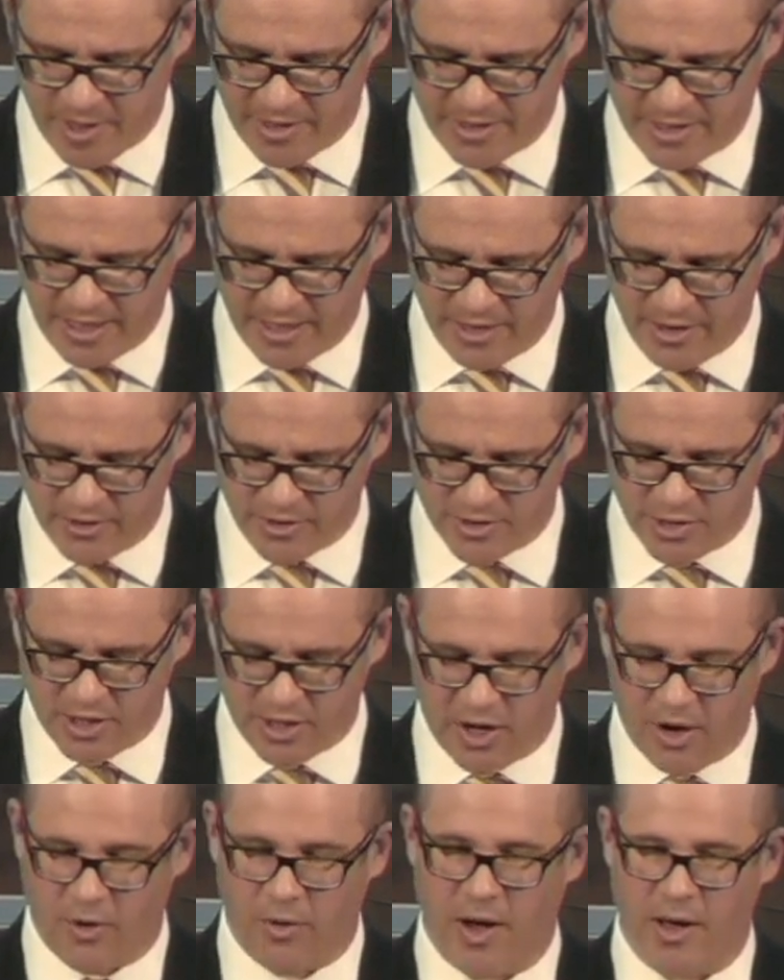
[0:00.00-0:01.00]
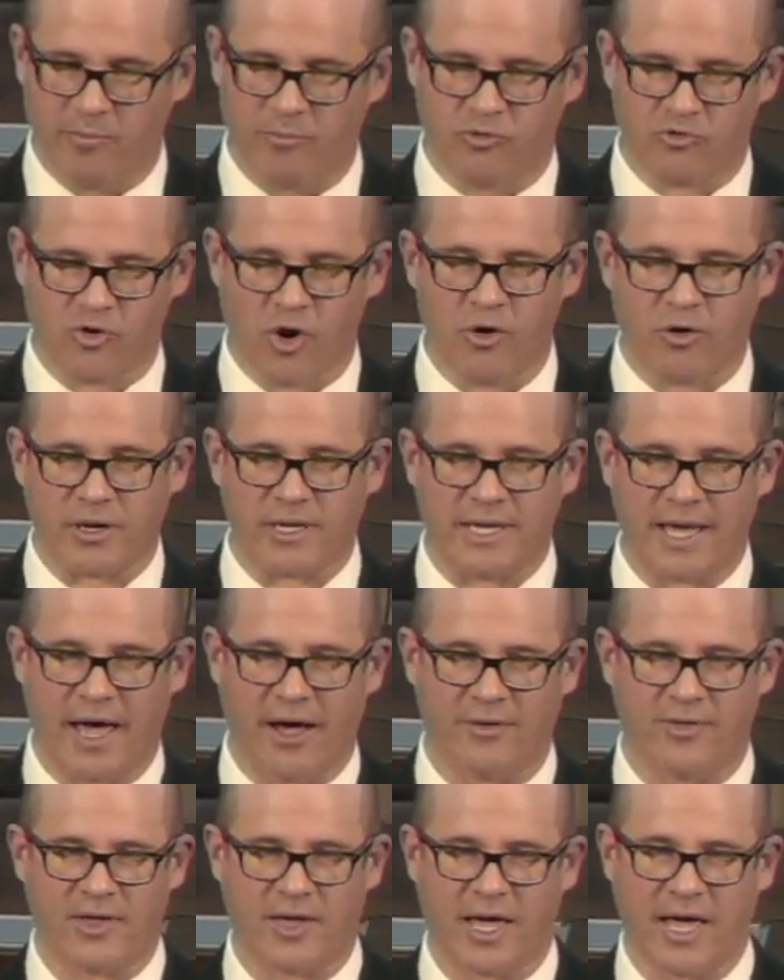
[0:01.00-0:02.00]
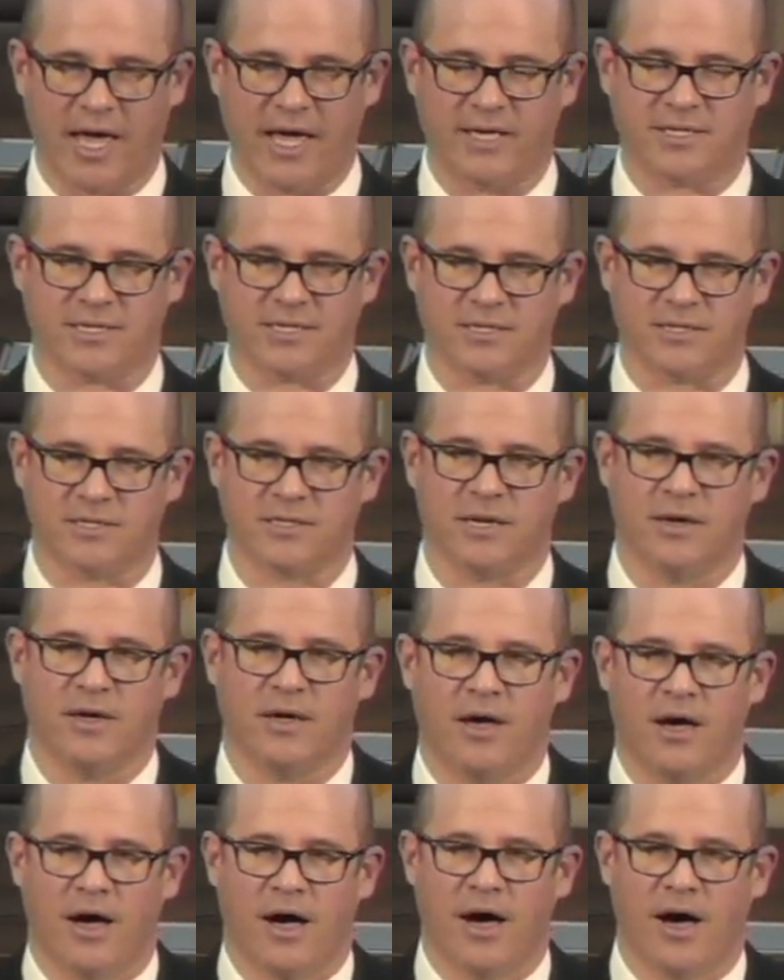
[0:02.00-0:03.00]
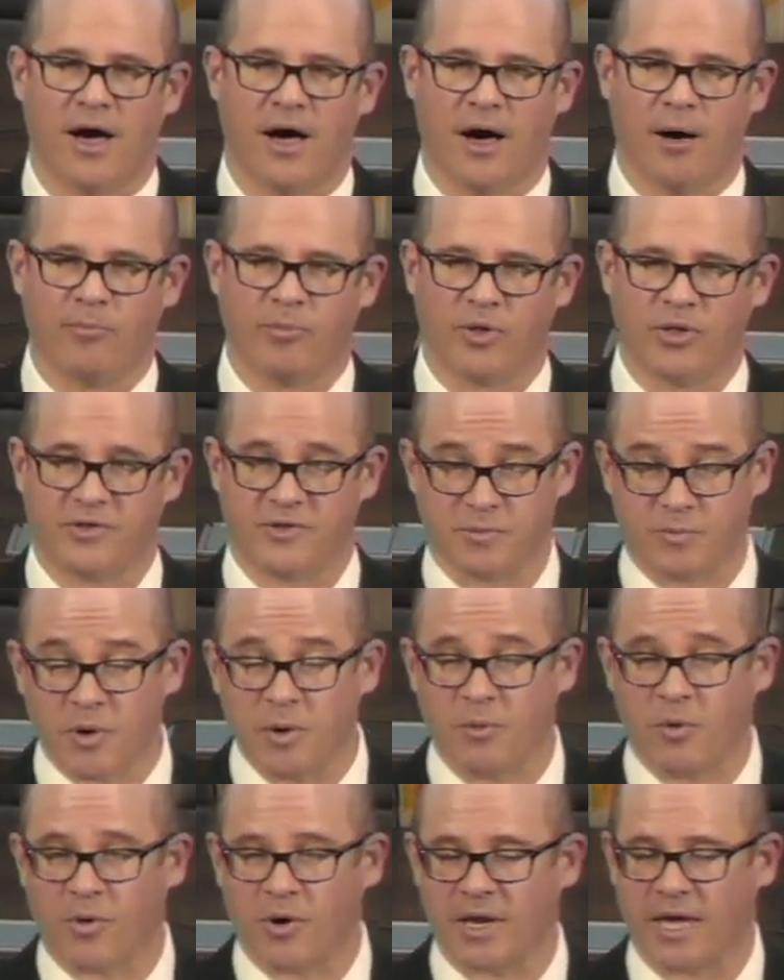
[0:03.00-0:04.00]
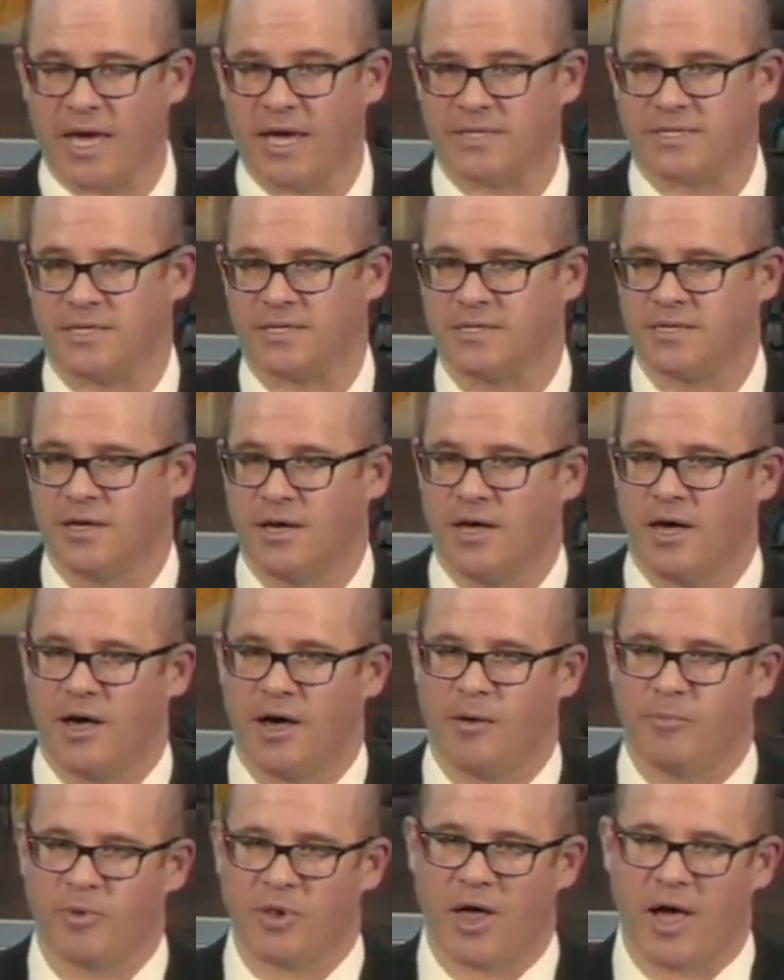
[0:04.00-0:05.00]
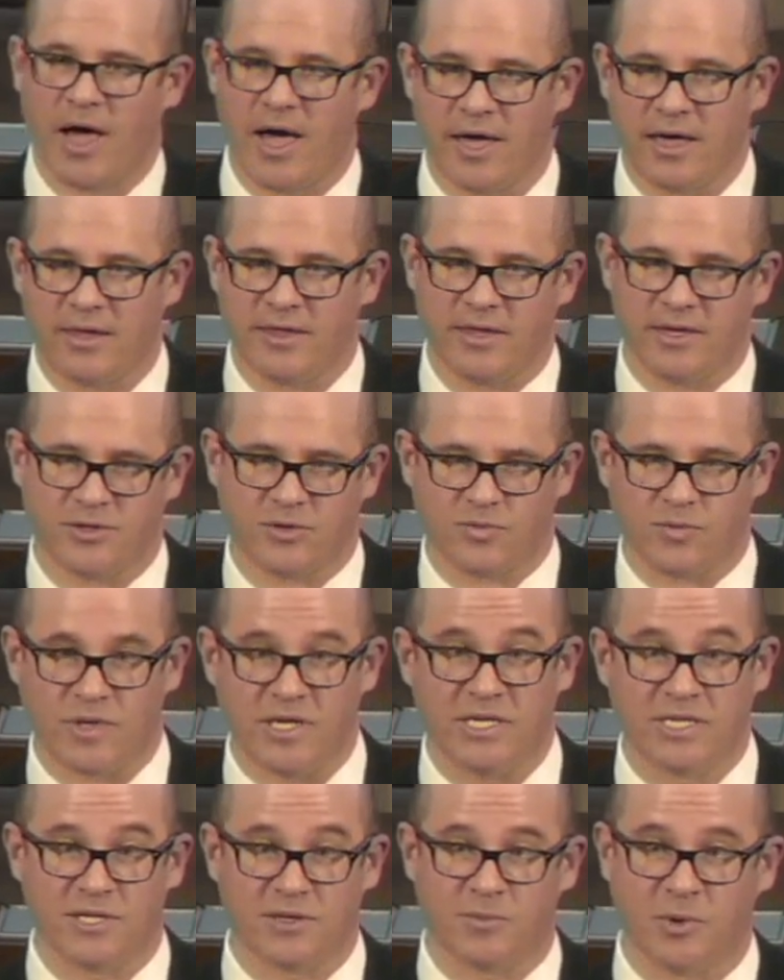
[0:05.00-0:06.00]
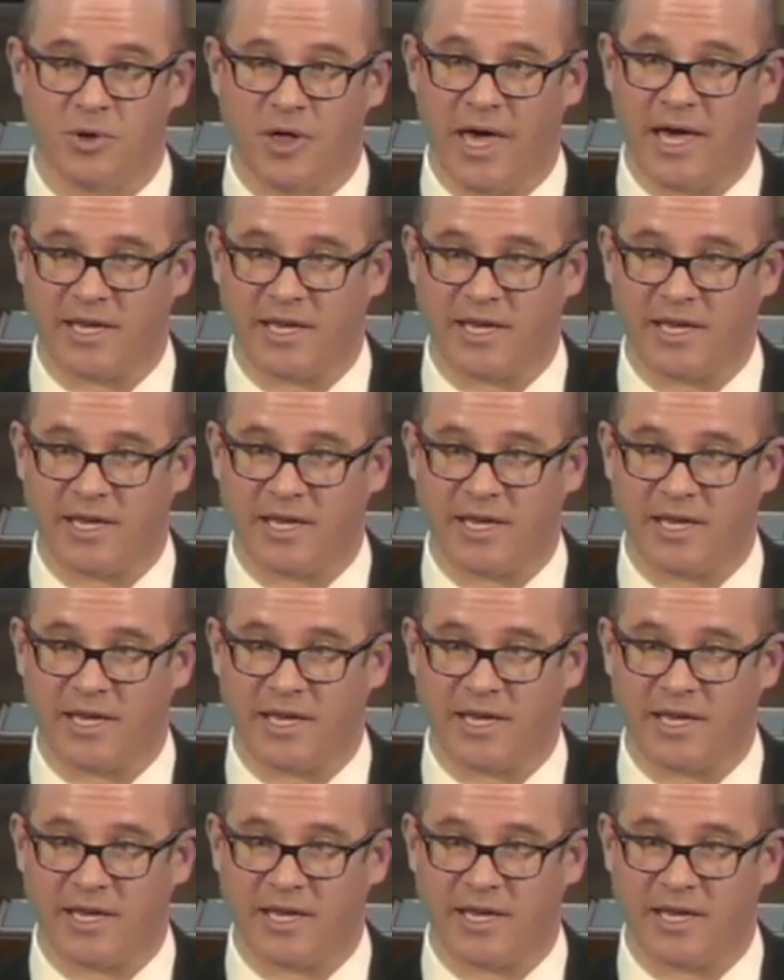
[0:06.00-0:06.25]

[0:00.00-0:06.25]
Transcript: about 10 years ago, I broke down the cases, Supreme Court cases, applying this reasonable